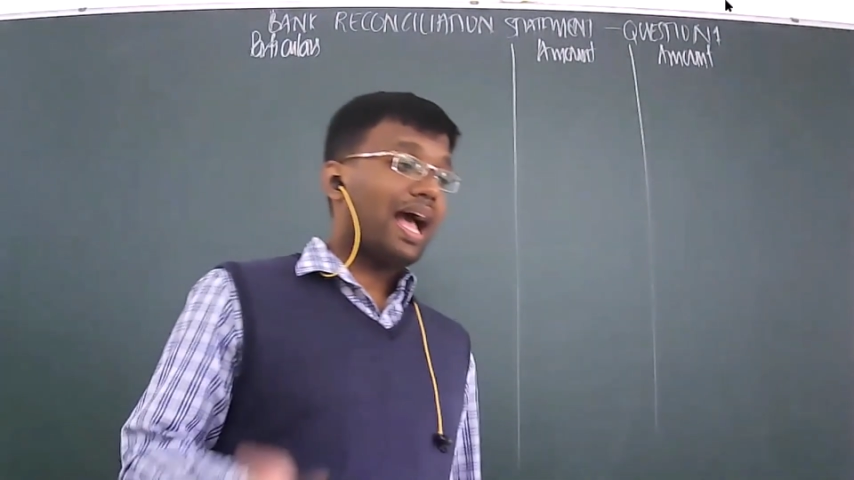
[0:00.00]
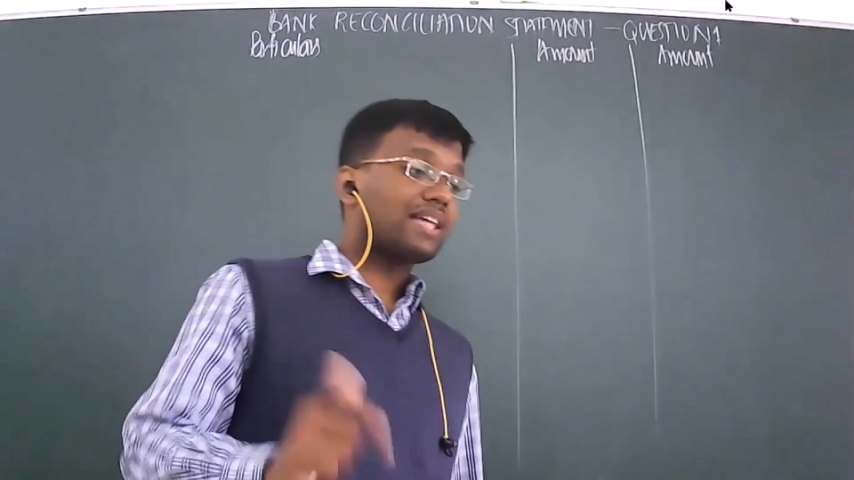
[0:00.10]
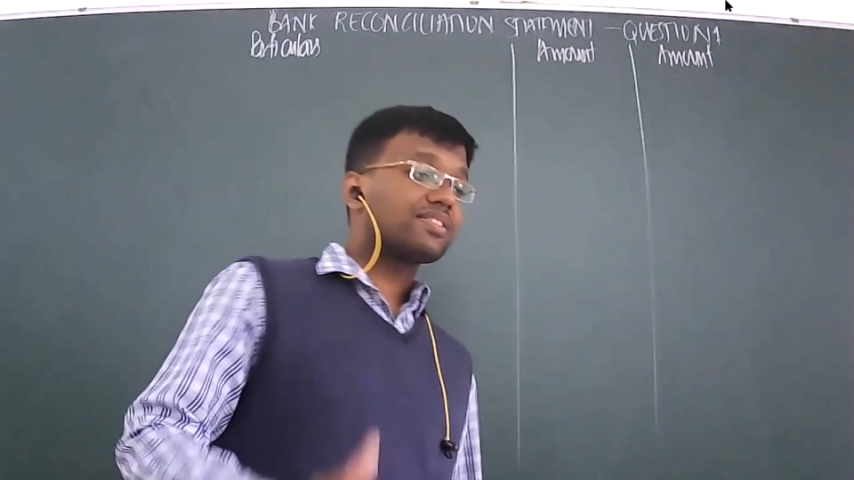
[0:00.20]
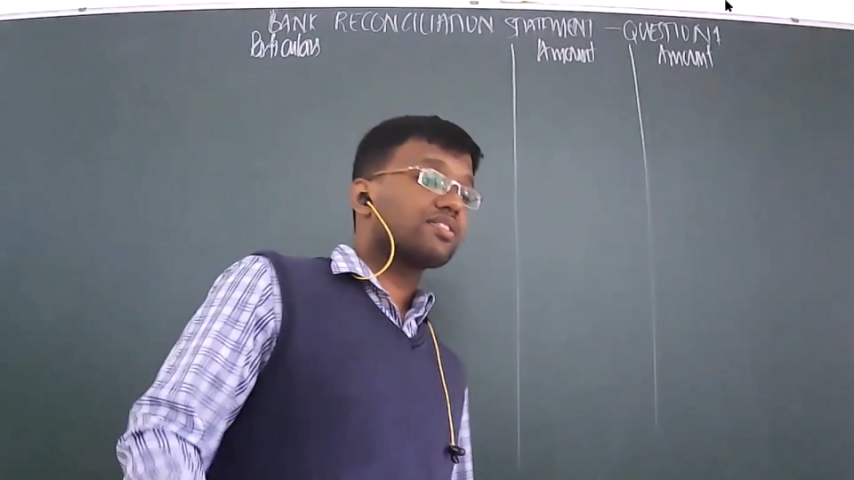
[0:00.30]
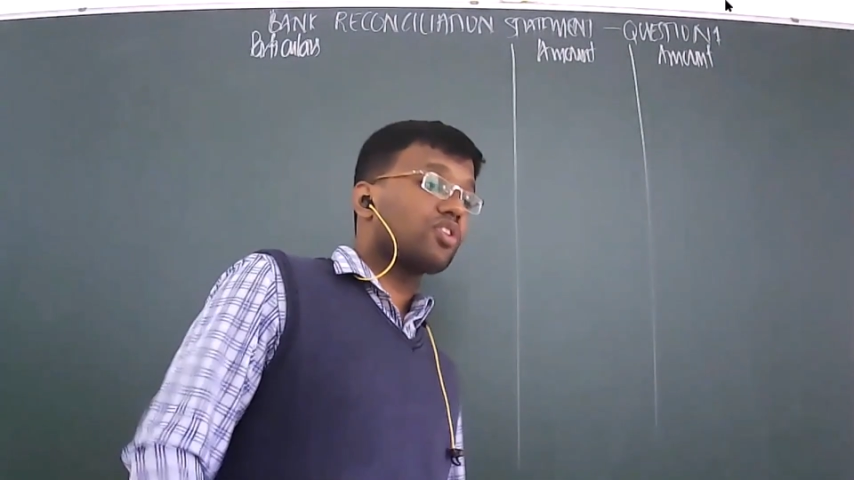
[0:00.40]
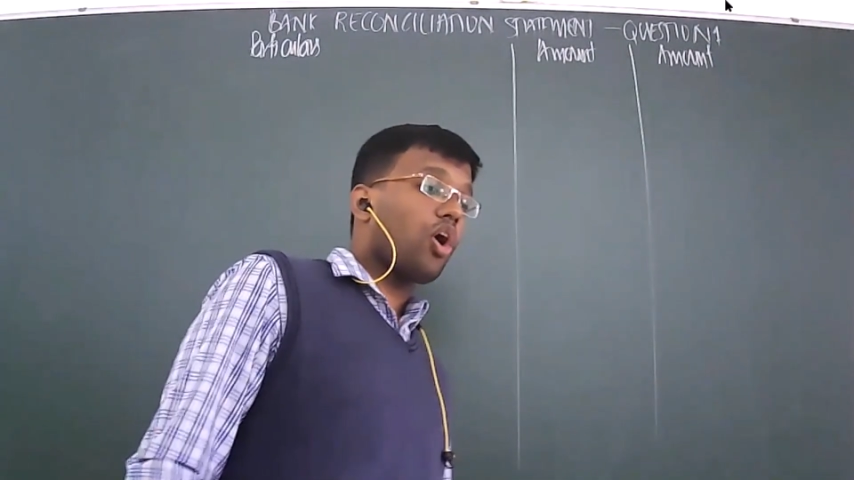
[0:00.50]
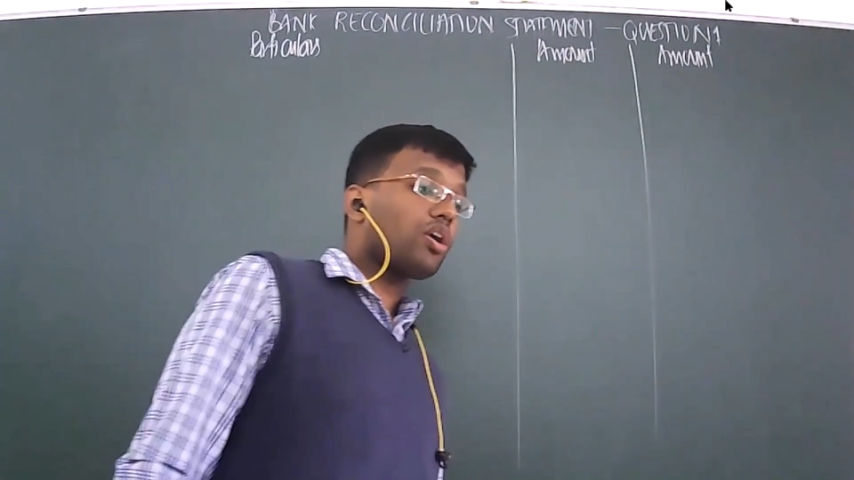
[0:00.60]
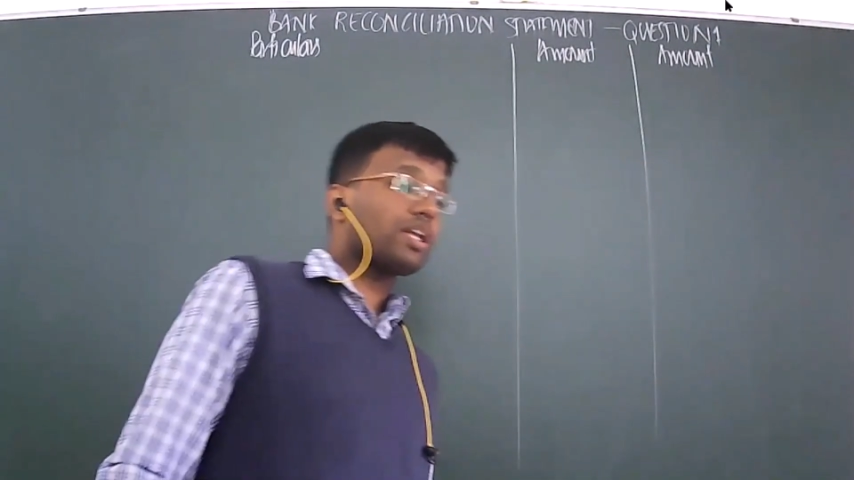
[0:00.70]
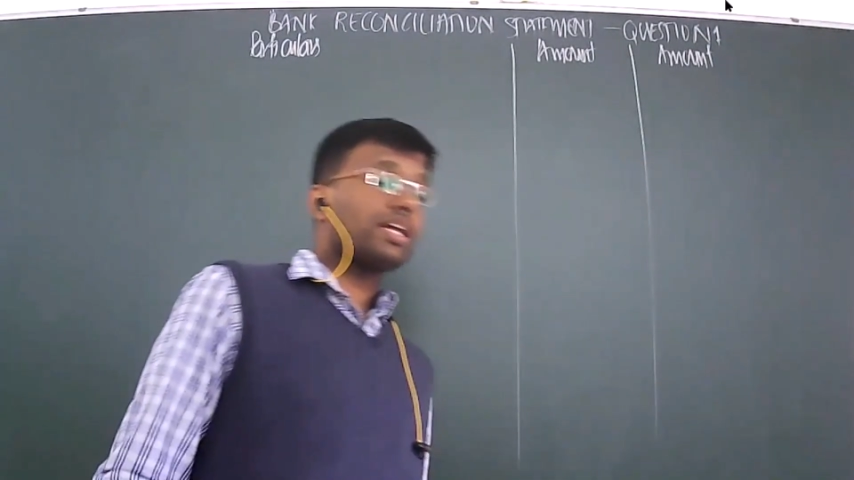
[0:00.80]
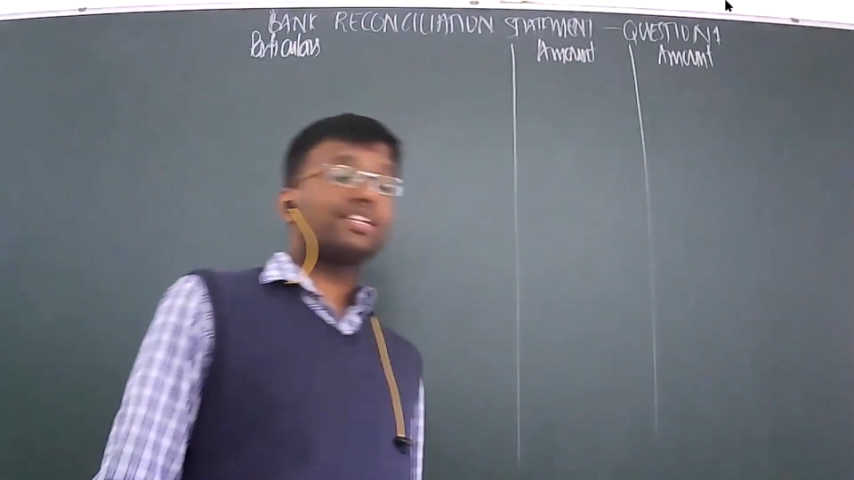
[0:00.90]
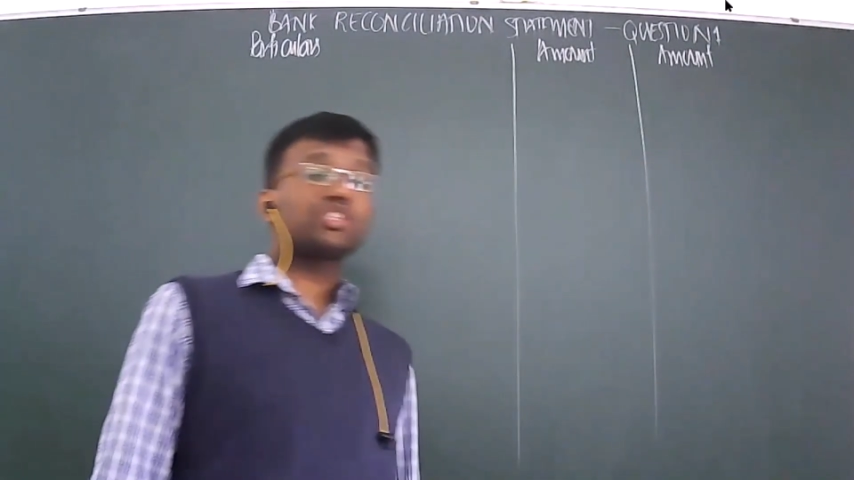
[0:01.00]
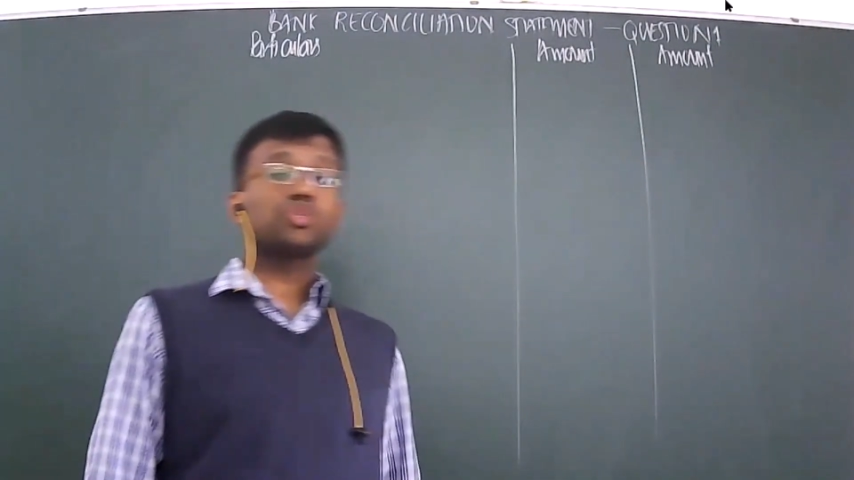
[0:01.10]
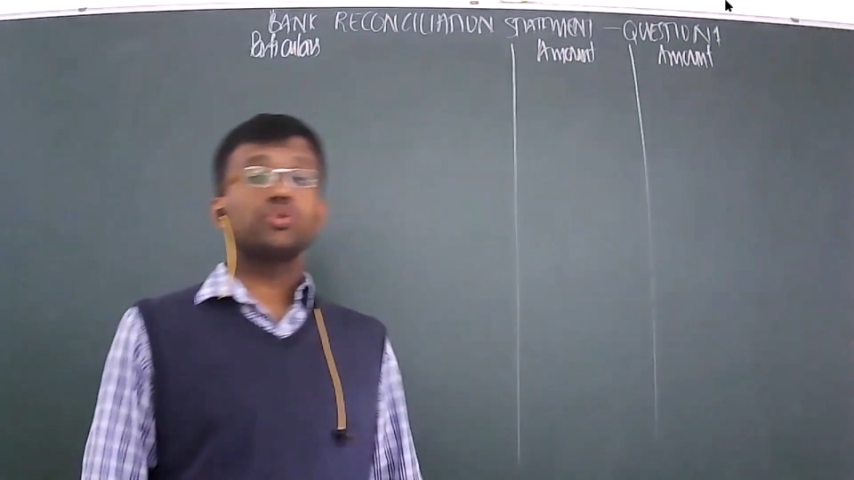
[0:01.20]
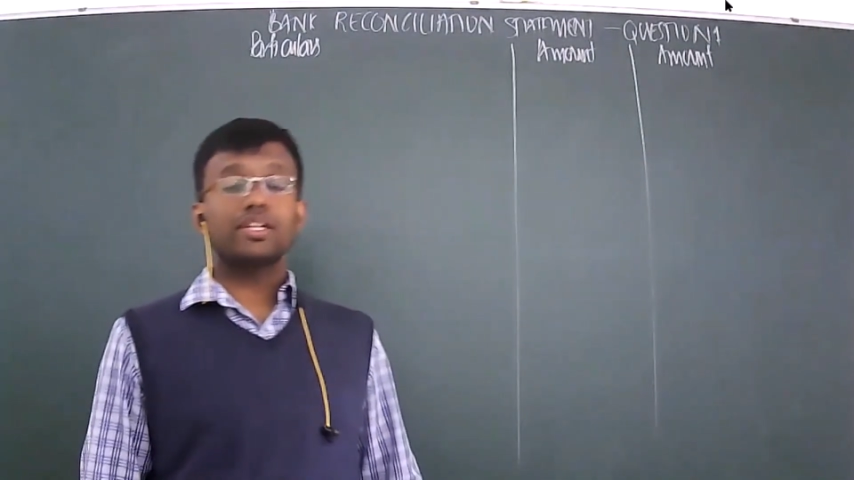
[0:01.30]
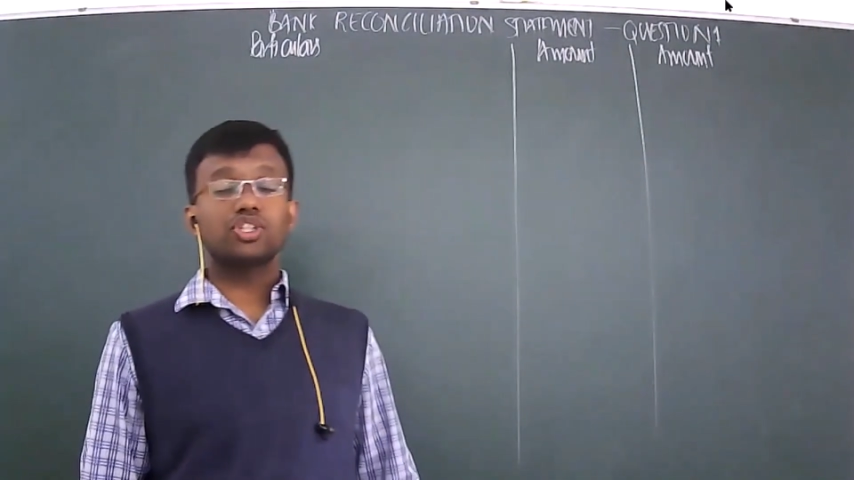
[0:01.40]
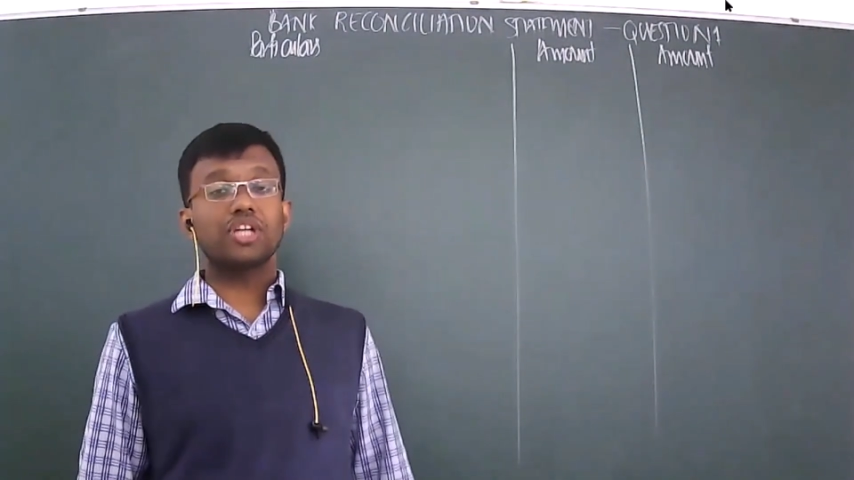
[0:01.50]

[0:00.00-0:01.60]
has not issued a